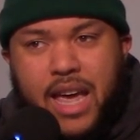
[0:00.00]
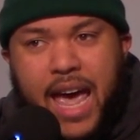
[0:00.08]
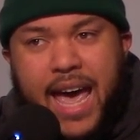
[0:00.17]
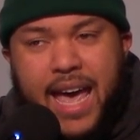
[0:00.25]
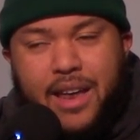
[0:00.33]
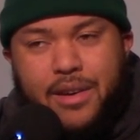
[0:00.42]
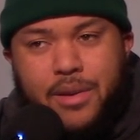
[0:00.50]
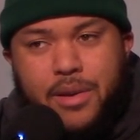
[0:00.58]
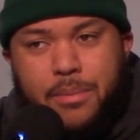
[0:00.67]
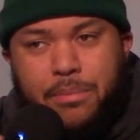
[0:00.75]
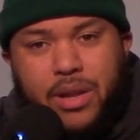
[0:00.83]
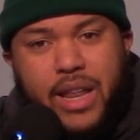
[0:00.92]
had
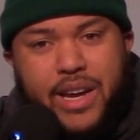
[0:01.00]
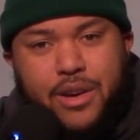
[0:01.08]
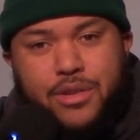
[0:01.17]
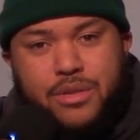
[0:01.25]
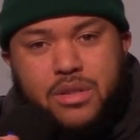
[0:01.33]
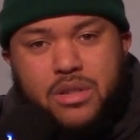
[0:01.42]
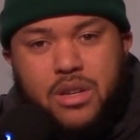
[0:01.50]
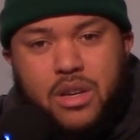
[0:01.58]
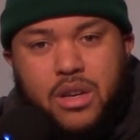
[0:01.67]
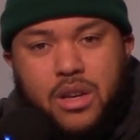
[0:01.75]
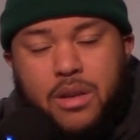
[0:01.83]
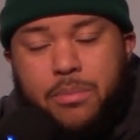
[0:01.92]
players.
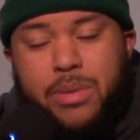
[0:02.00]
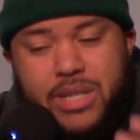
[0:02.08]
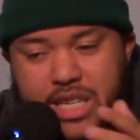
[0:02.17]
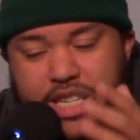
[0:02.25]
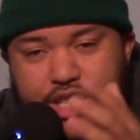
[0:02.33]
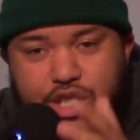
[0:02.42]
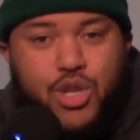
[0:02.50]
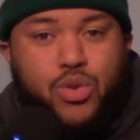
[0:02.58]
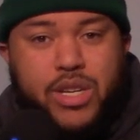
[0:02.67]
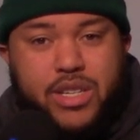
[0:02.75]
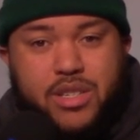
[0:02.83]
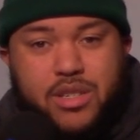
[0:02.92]
Michigan's
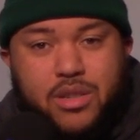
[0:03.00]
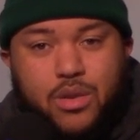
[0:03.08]
units